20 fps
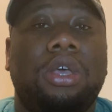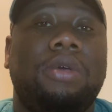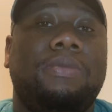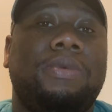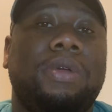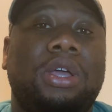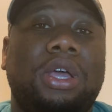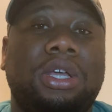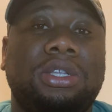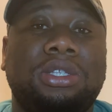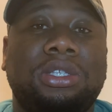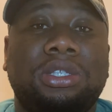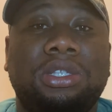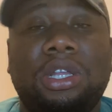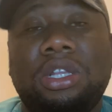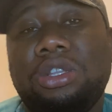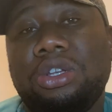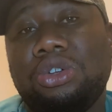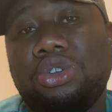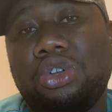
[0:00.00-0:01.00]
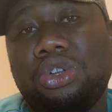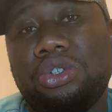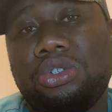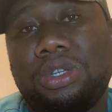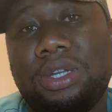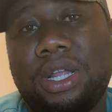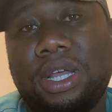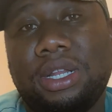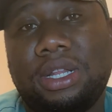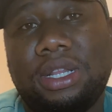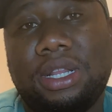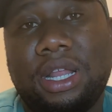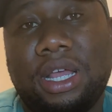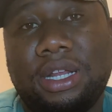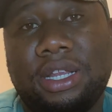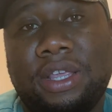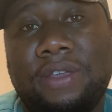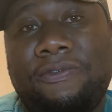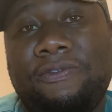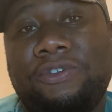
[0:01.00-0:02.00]
because it's not a country
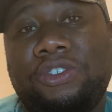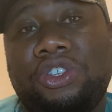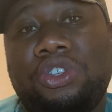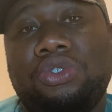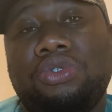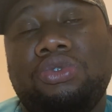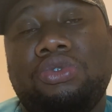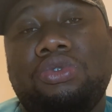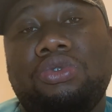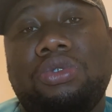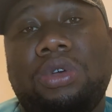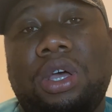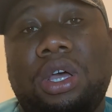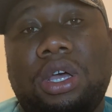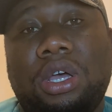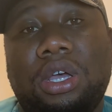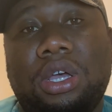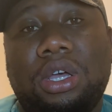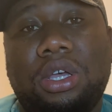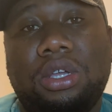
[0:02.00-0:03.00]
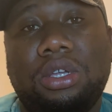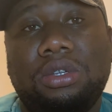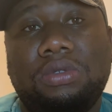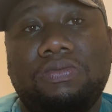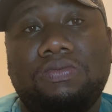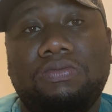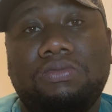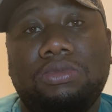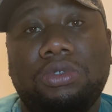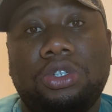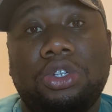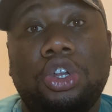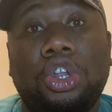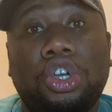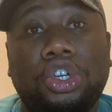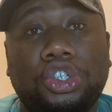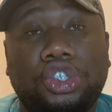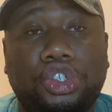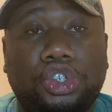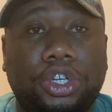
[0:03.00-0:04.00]
that gives you
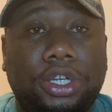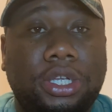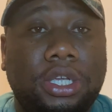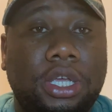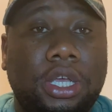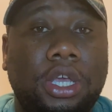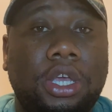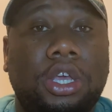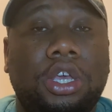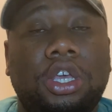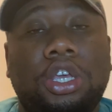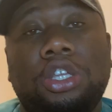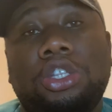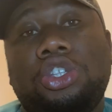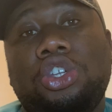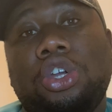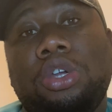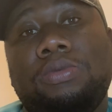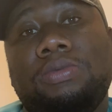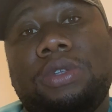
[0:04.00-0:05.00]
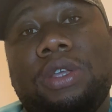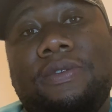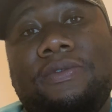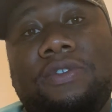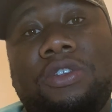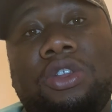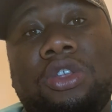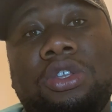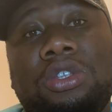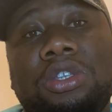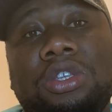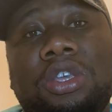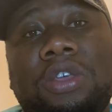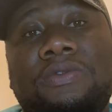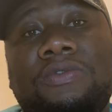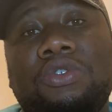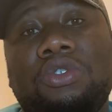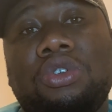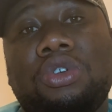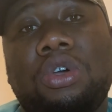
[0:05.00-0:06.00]
luxury in terms of, it doesn't
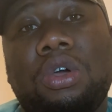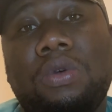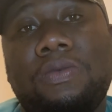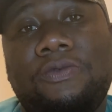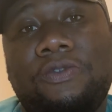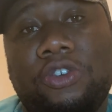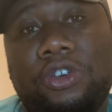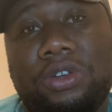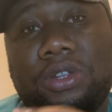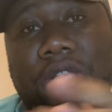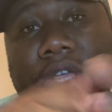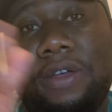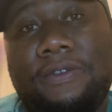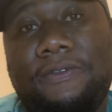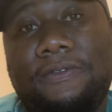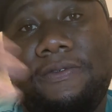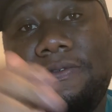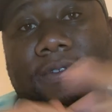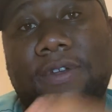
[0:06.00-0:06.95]
give you the comfort of